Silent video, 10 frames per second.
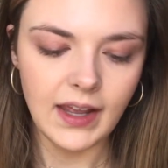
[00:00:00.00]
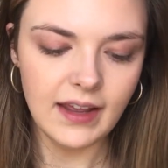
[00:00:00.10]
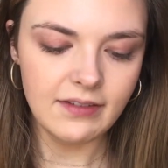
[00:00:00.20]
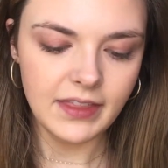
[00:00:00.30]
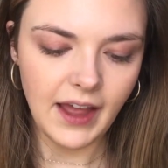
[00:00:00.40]

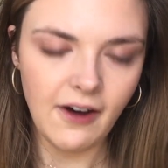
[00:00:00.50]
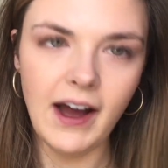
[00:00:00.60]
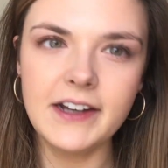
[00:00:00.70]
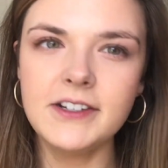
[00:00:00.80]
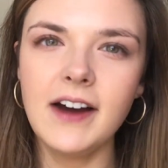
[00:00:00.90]
Even though
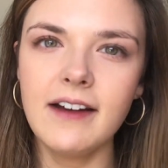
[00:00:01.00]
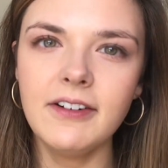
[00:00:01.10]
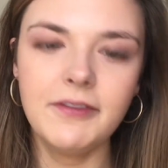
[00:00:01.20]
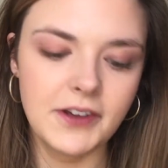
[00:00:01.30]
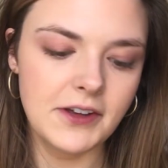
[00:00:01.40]
I do have
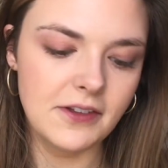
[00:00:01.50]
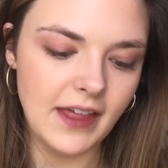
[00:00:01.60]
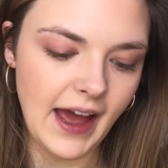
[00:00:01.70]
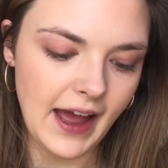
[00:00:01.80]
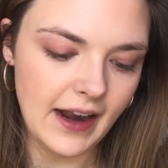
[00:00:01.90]
a few
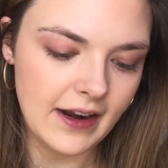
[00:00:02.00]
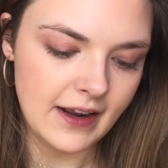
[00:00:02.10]
that